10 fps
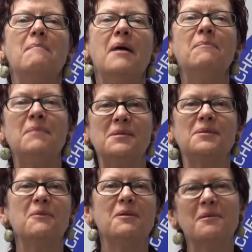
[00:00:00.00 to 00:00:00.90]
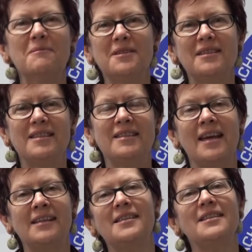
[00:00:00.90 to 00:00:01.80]
Members, welcome to this
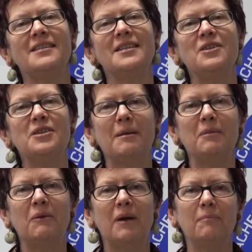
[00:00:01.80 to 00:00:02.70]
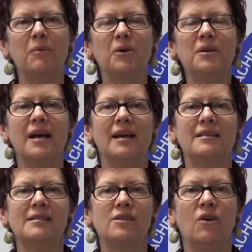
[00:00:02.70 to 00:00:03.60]
SSTUWA
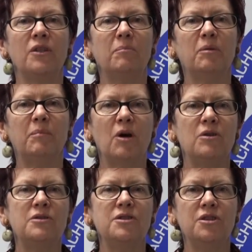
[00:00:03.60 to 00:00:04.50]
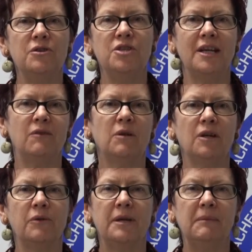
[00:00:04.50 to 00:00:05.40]
podcast on the proposed new General
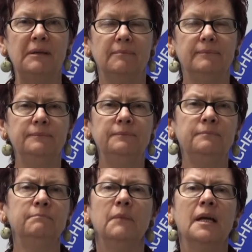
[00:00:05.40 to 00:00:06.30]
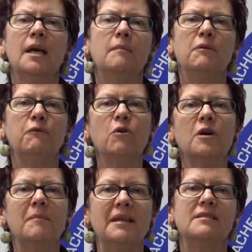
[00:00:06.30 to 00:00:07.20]
Agreement. Before
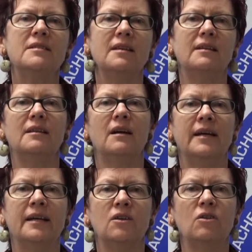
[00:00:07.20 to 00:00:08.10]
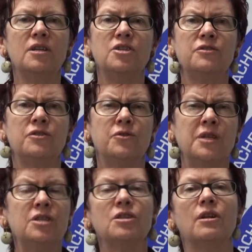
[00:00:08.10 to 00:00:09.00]
commencing, I acknowledge the
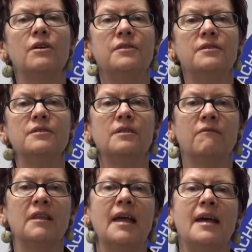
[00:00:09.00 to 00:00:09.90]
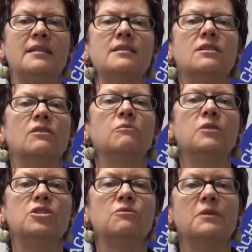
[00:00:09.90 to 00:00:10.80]
traditional owners of the lands on
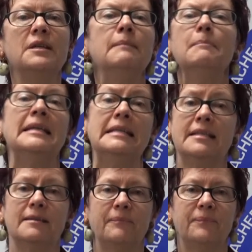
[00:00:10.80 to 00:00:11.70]
which we meet.